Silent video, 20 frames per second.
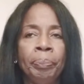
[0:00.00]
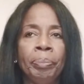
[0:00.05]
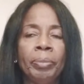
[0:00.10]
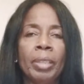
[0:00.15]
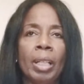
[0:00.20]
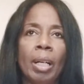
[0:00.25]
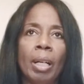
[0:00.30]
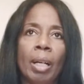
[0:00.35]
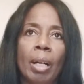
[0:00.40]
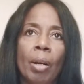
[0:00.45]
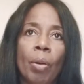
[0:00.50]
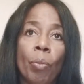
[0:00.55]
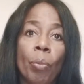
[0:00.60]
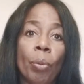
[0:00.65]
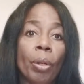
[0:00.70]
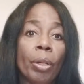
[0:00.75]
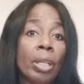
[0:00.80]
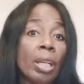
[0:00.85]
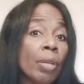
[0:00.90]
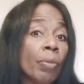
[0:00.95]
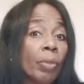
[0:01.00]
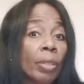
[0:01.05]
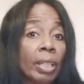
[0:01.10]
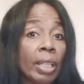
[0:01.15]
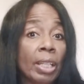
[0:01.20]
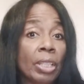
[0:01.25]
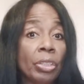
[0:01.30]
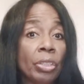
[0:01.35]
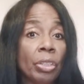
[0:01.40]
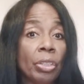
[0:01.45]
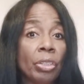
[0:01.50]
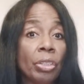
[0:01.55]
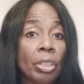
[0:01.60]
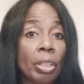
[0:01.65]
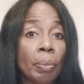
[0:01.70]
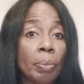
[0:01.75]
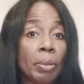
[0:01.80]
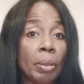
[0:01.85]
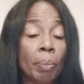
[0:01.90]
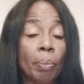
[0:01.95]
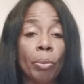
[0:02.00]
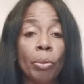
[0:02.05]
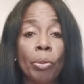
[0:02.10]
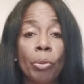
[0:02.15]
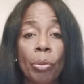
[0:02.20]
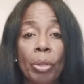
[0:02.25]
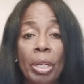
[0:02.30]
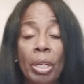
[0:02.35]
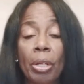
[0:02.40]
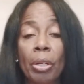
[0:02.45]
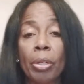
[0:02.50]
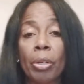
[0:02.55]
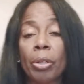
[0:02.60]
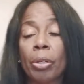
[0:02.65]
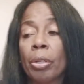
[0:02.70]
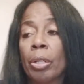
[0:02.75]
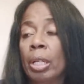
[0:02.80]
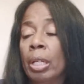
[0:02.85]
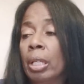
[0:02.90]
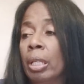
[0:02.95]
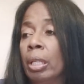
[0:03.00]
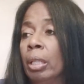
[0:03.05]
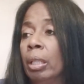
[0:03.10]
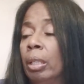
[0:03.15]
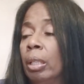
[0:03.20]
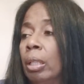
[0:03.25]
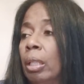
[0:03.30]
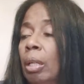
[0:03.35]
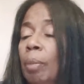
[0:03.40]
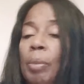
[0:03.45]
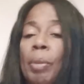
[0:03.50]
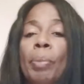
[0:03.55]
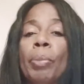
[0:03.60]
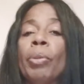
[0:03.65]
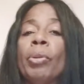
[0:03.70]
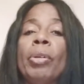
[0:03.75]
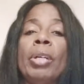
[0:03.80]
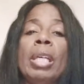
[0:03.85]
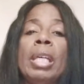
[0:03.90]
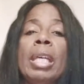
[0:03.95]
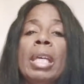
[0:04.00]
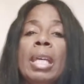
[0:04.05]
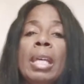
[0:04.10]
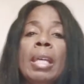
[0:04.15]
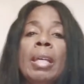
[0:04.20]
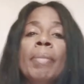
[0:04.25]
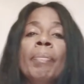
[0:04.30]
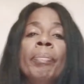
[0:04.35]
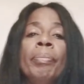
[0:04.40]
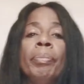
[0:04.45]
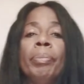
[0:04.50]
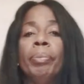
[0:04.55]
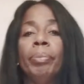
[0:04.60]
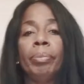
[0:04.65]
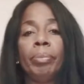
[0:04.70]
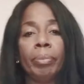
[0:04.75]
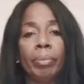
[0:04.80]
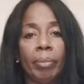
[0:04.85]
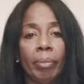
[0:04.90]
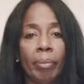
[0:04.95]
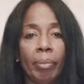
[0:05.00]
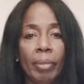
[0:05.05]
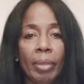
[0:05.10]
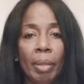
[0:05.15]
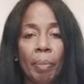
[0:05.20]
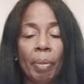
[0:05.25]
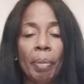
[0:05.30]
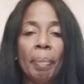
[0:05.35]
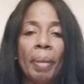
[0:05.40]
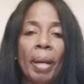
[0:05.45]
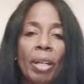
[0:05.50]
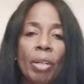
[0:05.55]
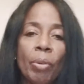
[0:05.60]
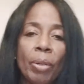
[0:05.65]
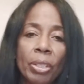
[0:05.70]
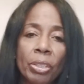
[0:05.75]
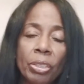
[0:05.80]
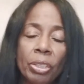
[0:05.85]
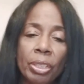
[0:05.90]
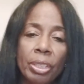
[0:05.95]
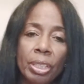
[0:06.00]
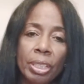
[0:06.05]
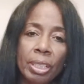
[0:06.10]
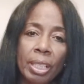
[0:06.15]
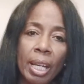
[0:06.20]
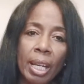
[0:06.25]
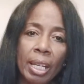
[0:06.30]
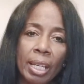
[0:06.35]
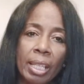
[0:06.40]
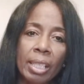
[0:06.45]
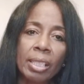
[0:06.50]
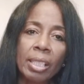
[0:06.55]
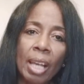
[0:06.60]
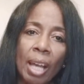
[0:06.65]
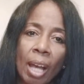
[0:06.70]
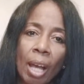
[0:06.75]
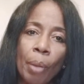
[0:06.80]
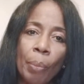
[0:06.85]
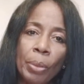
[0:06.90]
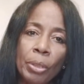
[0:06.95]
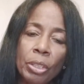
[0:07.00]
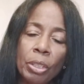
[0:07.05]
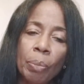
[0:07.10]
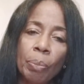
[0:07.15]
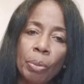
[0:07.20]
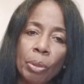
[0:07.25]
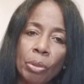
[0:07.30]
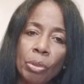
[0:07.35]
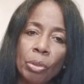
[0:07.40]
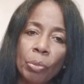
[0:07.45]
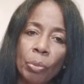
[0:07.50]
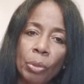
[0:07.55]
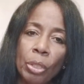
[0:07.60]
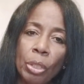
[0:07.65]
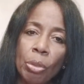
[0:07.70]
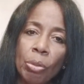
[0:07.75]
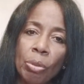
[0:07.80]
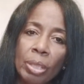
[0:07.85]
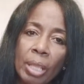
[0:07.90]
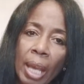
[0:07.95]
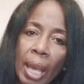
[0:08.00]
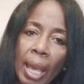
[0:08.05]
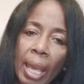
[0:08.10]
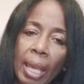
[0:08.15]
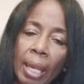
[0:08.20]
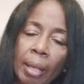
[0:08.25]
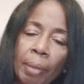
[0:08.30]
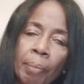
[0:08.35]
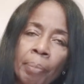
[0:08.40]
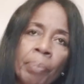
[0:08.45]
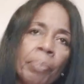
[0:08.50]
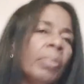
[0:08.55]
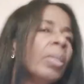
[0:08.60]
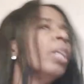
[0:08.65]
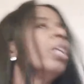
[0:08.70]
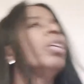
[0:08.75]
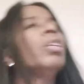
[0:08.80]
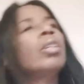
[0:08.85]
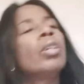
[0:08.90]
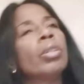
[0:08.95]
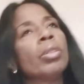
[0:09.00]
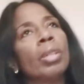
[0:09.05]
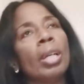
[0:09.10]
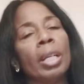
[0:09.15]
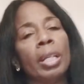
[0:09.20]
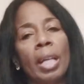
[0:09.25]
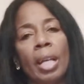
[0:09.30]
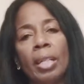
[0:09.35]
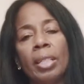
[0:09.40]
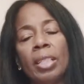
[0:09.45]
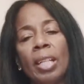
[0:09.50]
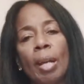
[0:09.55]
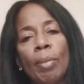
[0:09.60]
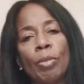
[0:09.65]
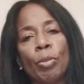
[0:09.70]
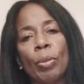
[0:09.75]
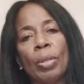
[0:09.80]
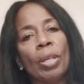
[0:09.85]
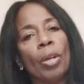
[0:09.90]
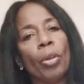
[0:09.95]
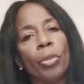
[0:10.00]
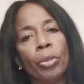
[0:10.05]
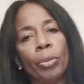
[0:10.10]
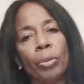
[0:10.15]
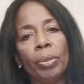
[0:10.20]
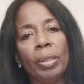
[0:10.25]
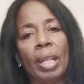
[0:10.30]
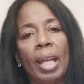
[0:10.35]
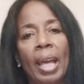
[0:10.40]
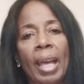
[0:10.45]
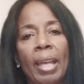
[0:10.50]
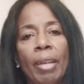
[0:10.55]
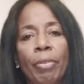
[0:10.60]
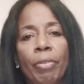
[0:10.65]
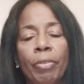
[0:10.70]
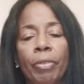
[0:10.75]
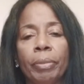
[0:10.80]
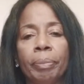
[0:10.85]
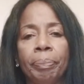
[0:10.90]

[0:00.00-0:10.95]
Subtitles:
working relationships, employer, employee. But my question today is how much abuse will you take? You know, a lot of times we go through life